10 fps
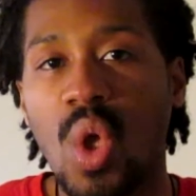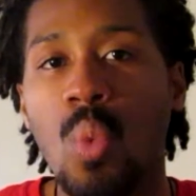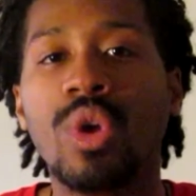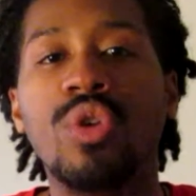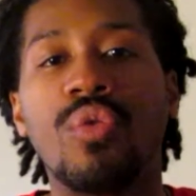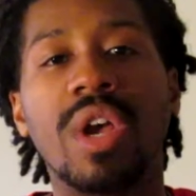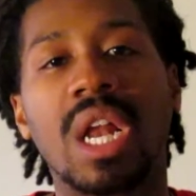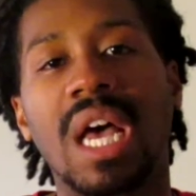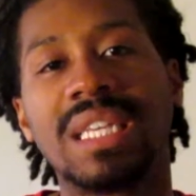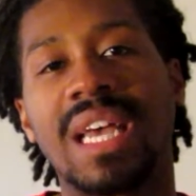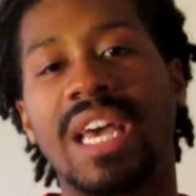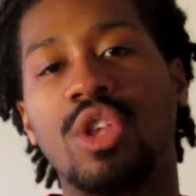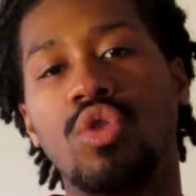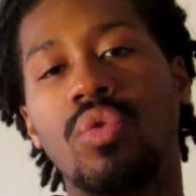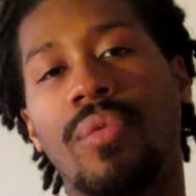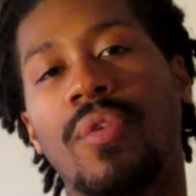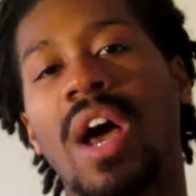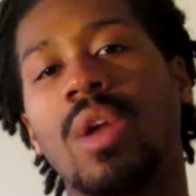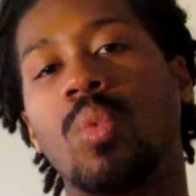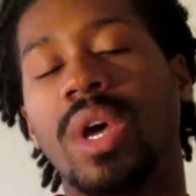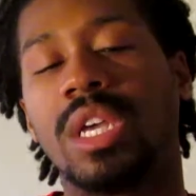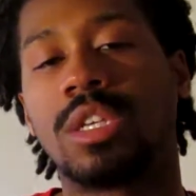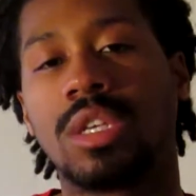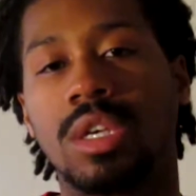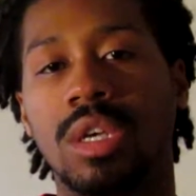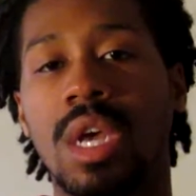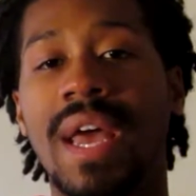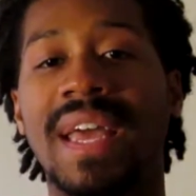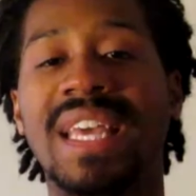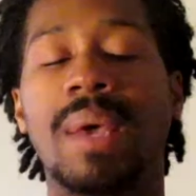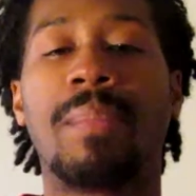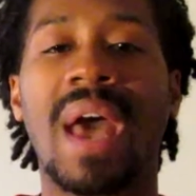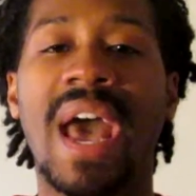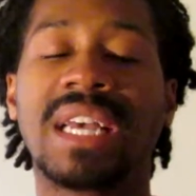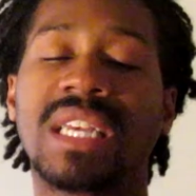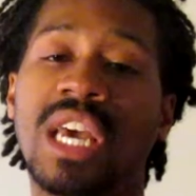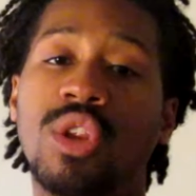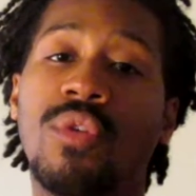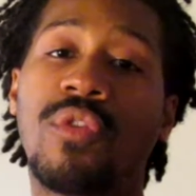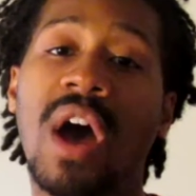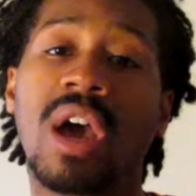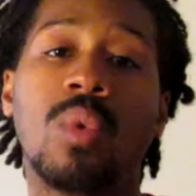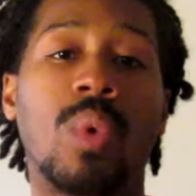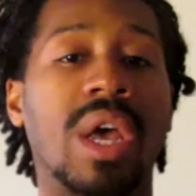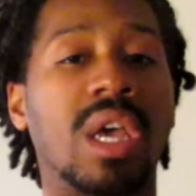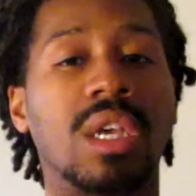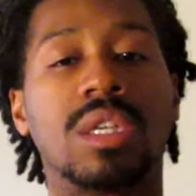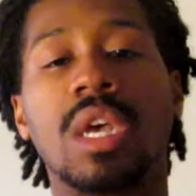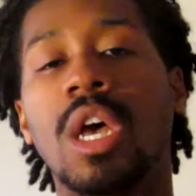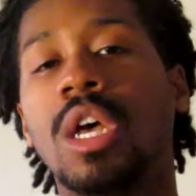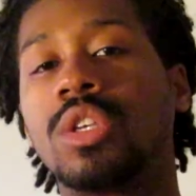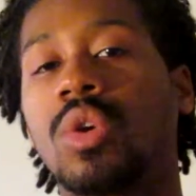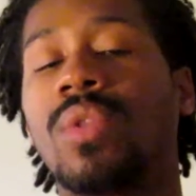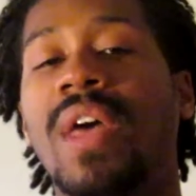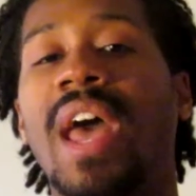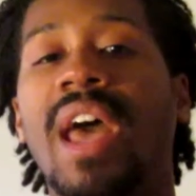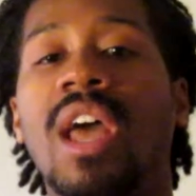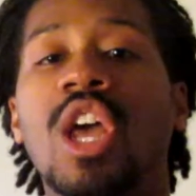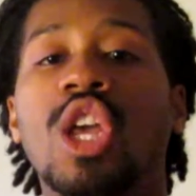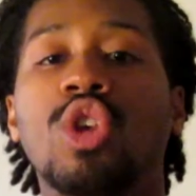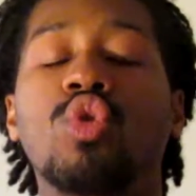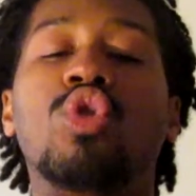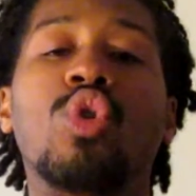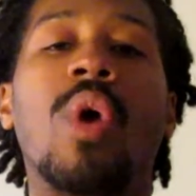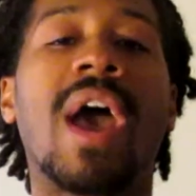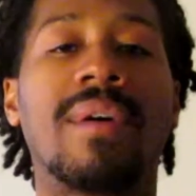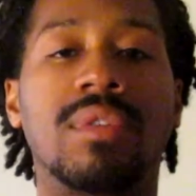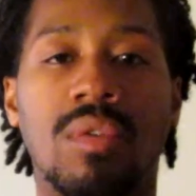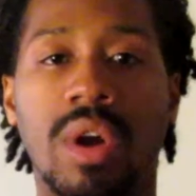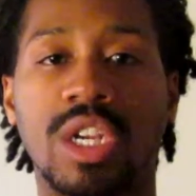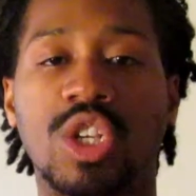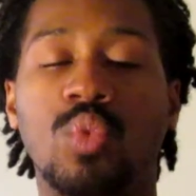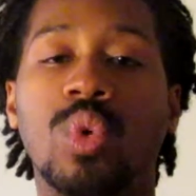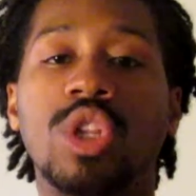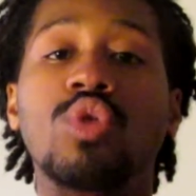when you realize that, you find ways to get past, and you find ways so that you do have direction.